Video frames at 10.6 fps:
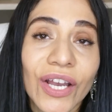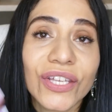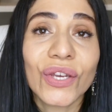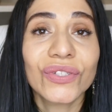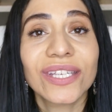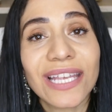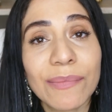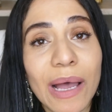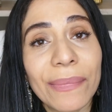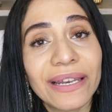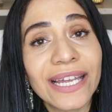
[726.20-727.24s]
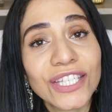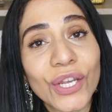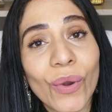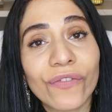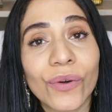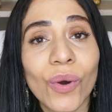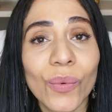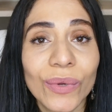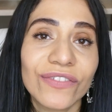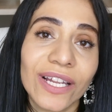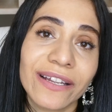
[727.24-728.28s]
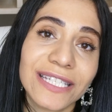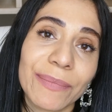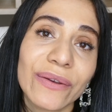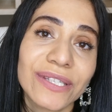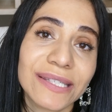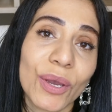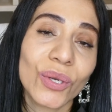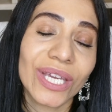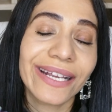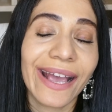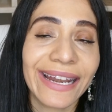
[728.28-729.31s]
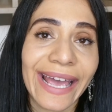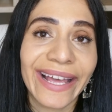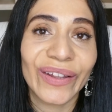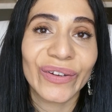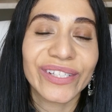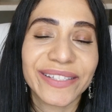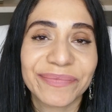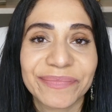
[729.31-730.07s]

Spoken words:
So to sum up, let's go over what we've learned about smoking and hair loss.